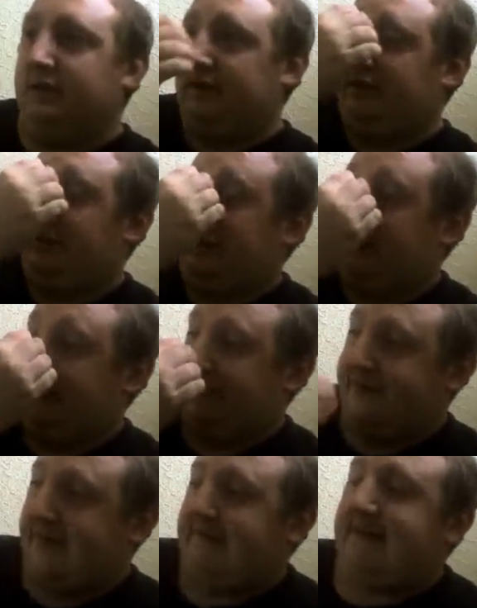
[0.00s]
varying
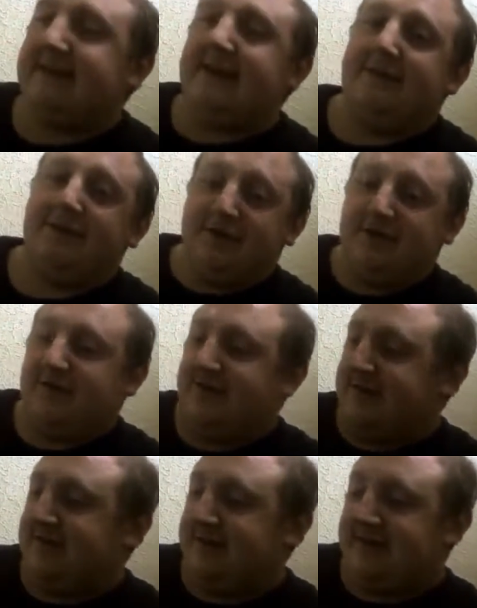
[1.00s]
levels. Obviously this
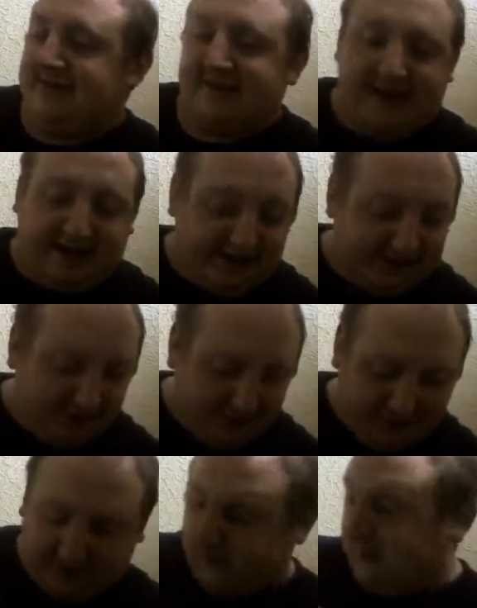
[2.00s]
deck is all about those
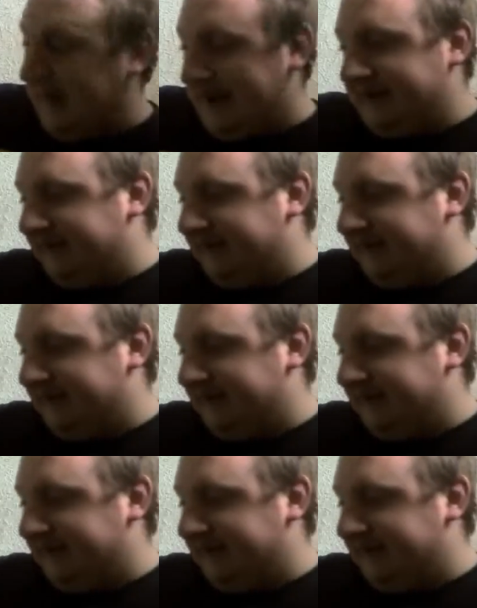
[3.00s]
pendulums,